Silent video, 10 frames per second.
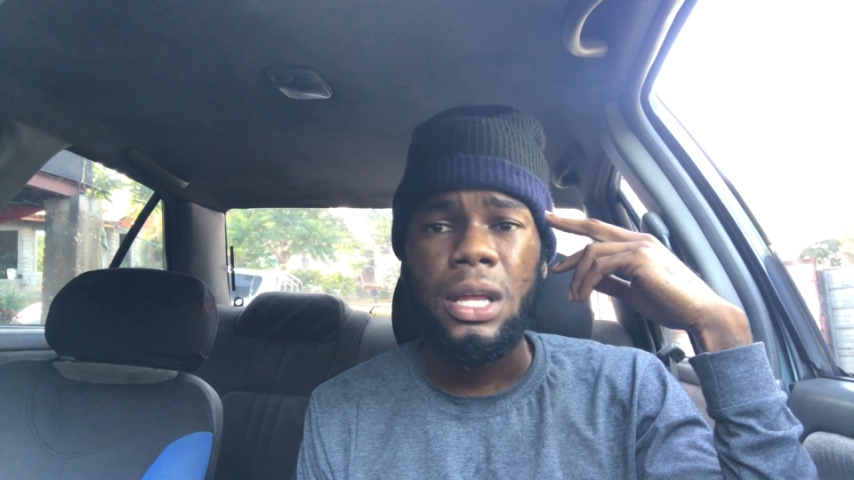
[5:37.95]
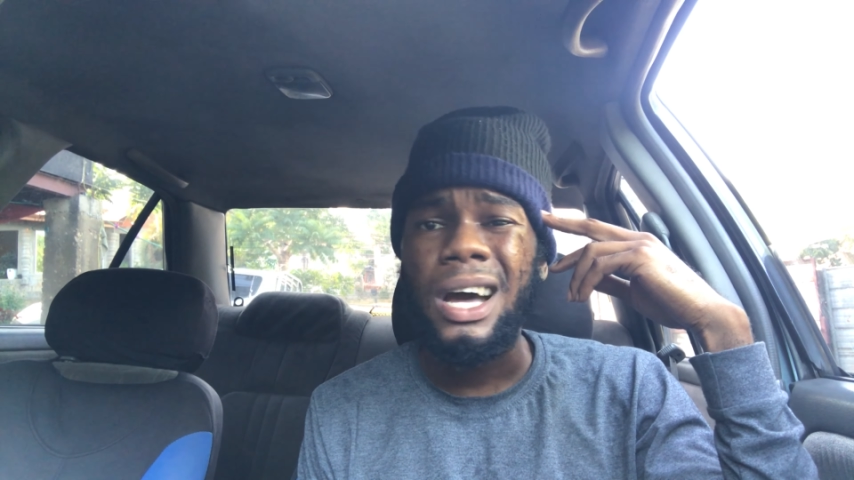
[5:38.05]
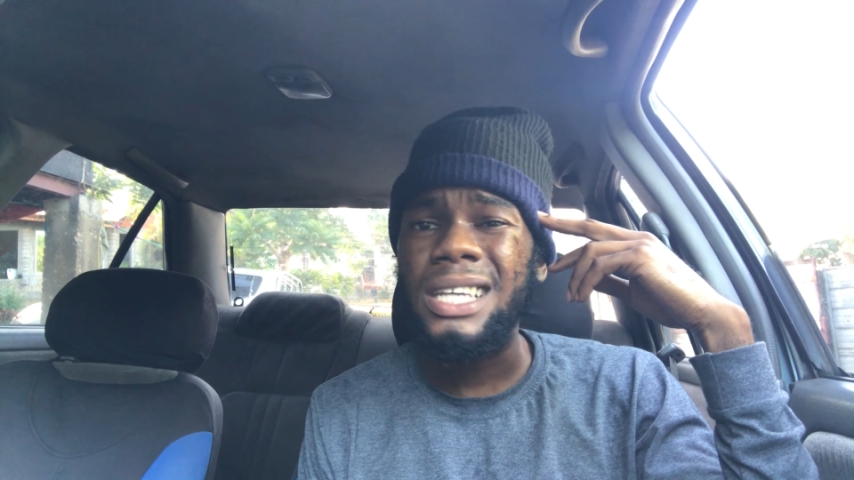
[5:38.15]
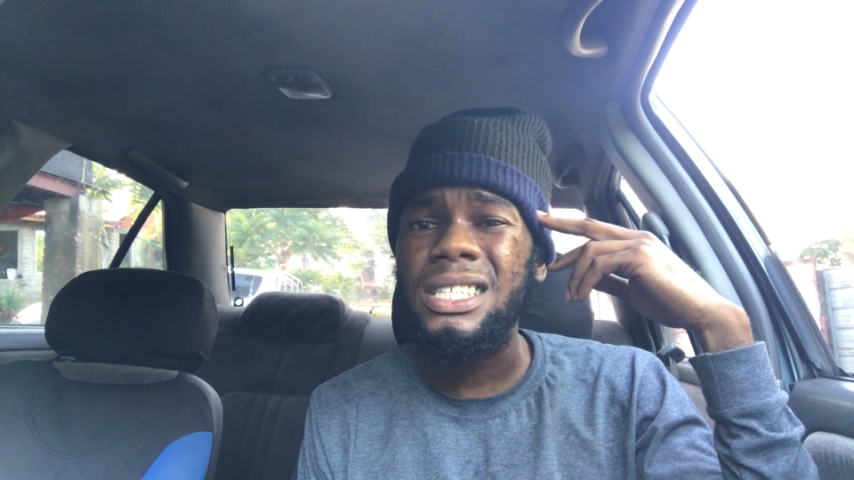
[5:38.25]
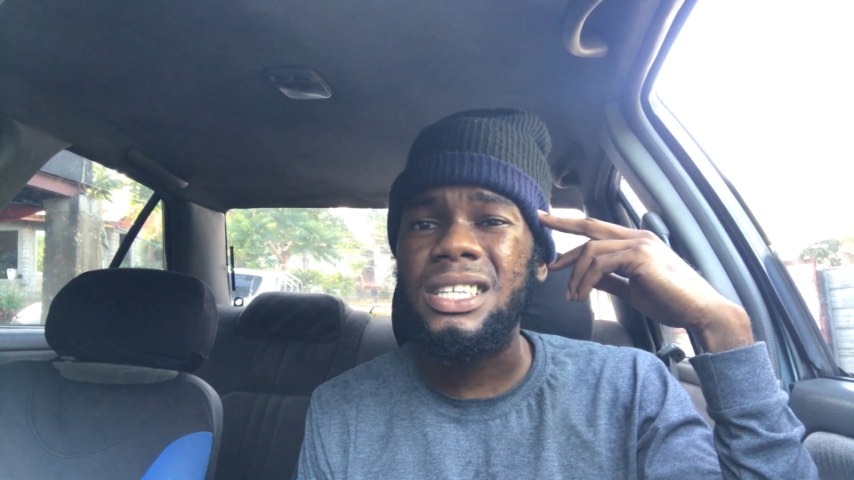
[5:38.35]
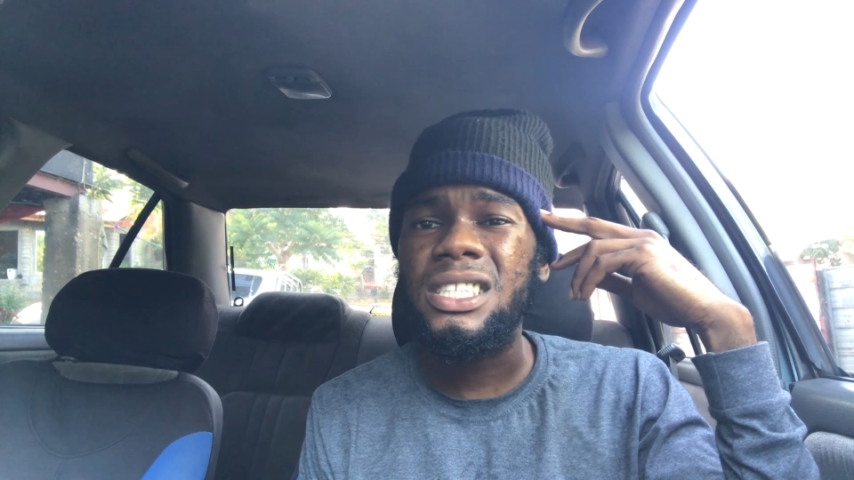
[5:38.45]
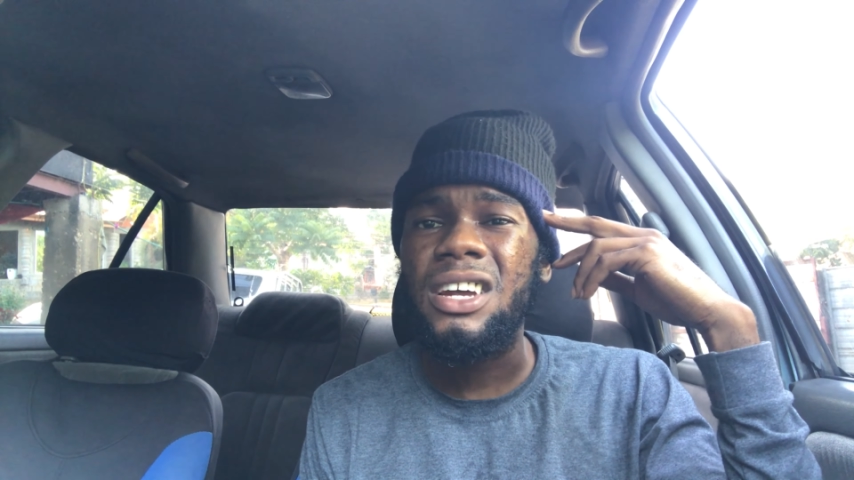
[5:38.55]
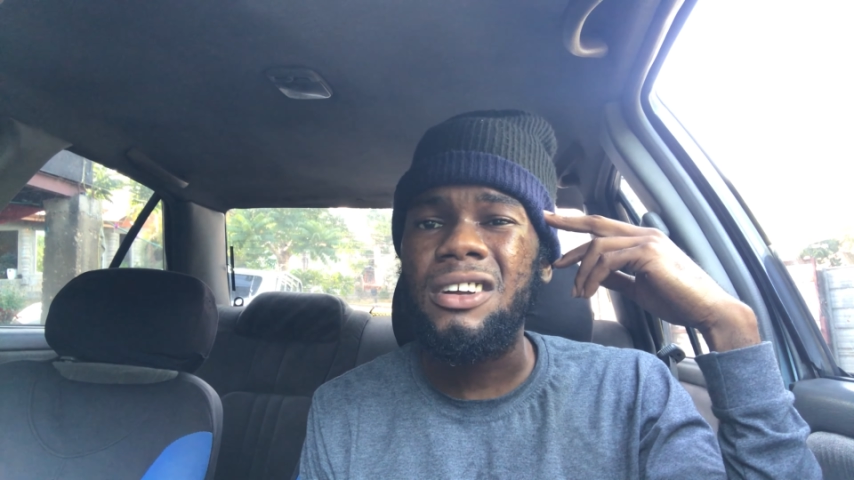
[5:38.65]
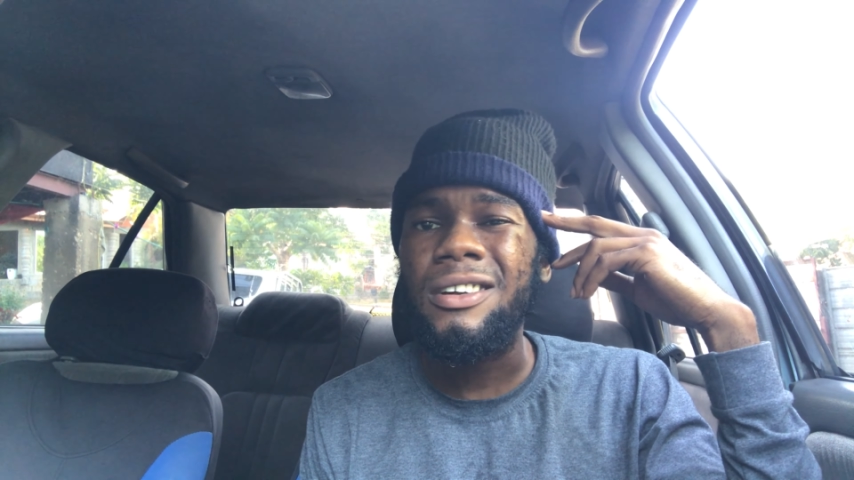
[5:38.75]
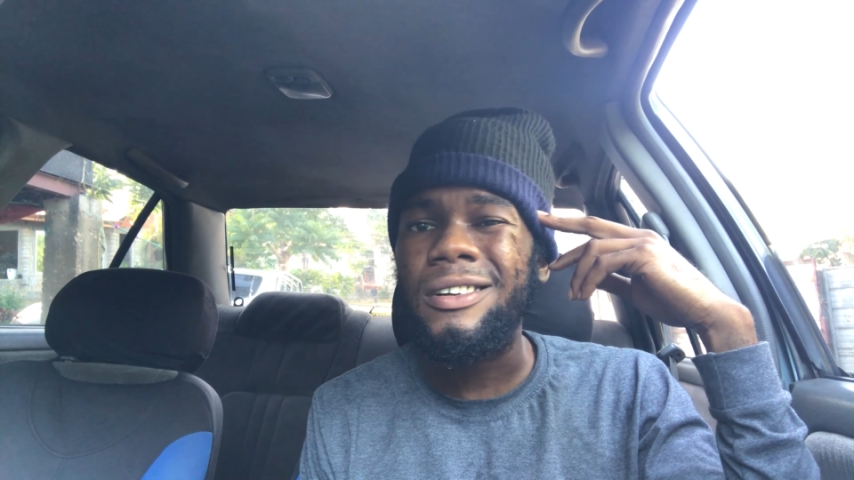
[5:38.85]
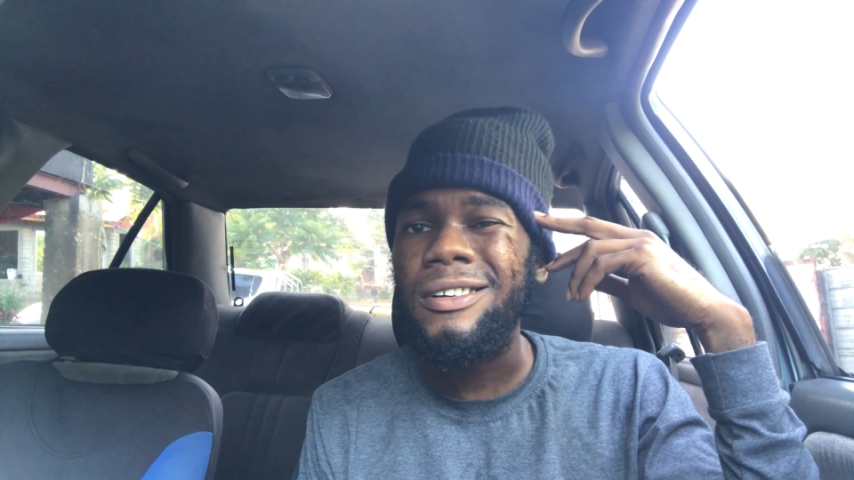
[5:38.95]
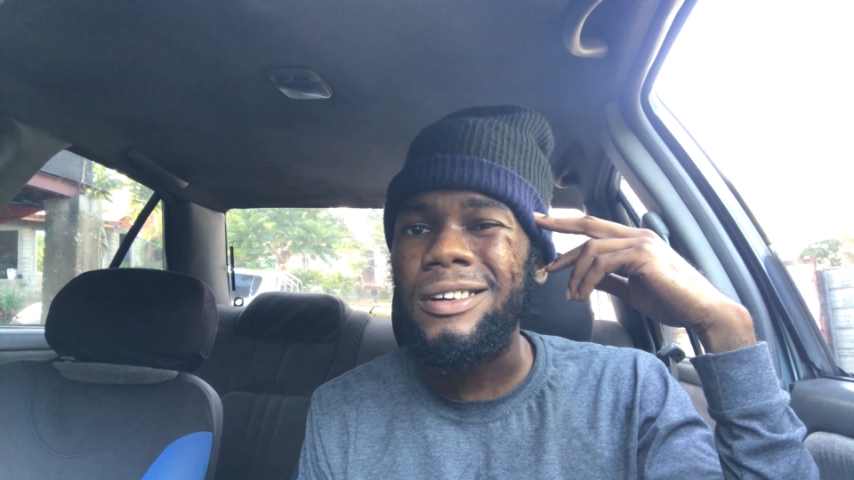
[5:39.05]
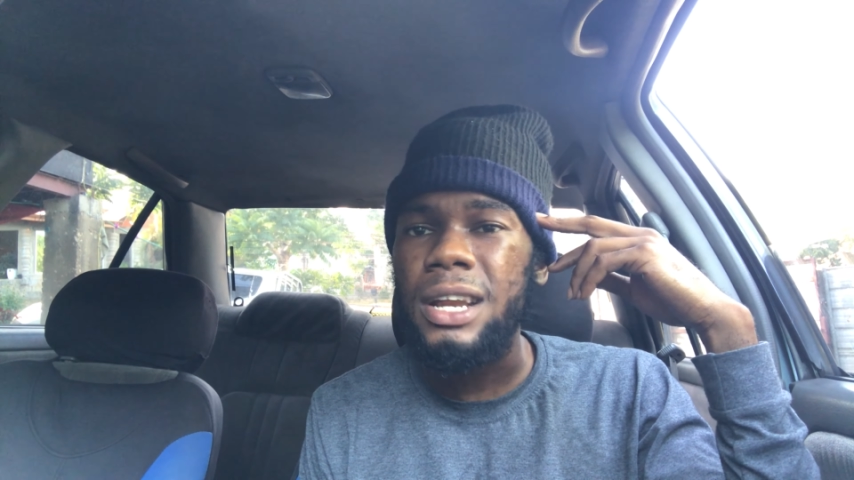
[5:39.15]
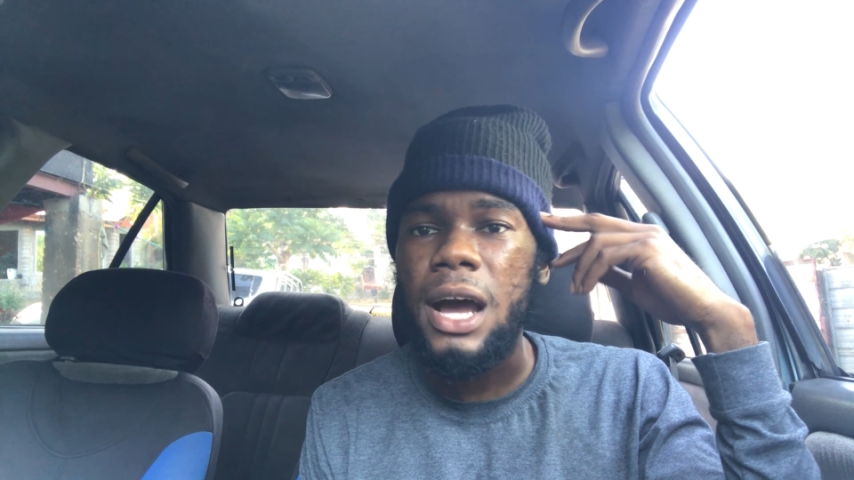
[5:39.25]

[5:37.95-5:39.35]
As you say, rrr,